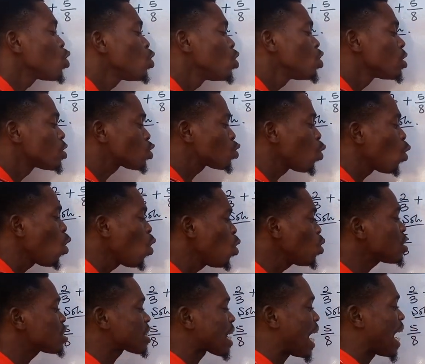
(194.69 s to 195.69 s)

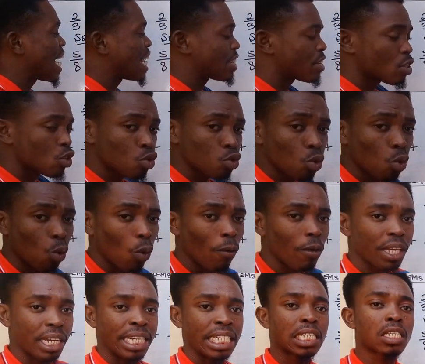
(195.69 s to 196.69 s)
2 times 2
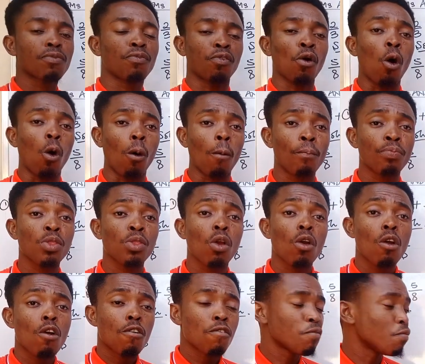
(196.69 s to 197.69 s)
is 4.
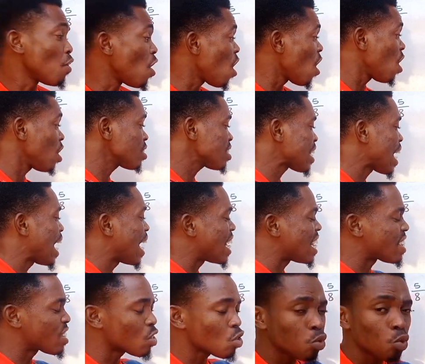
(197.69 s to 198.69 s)
4
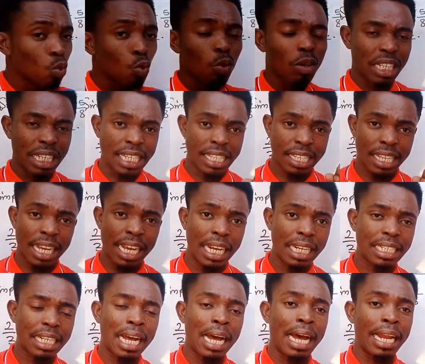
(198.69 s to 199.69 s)
times 2 is
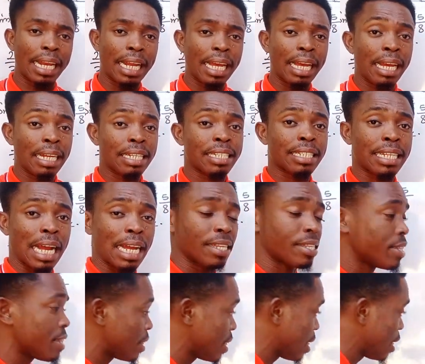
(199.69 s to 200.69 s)
8. And 8 times
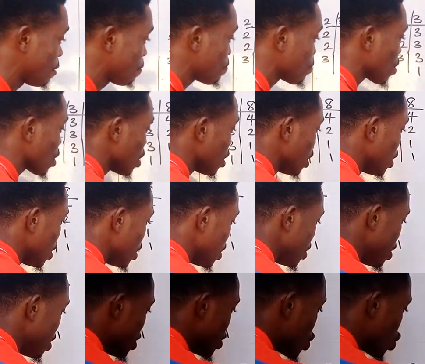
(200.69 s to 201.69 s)
3
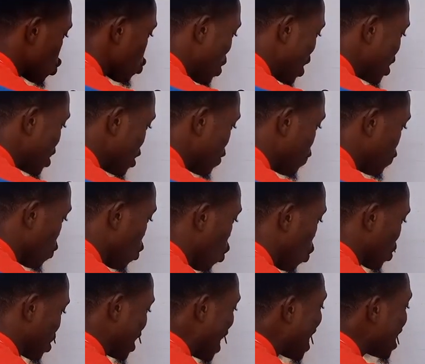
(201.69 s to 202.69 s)
is
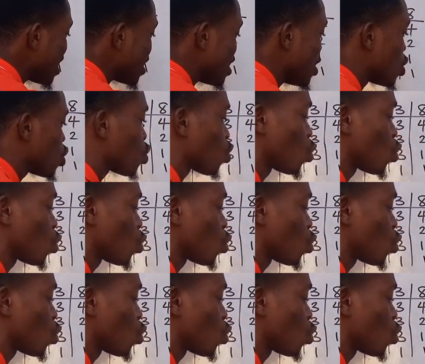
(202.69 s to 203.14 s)
24. That is to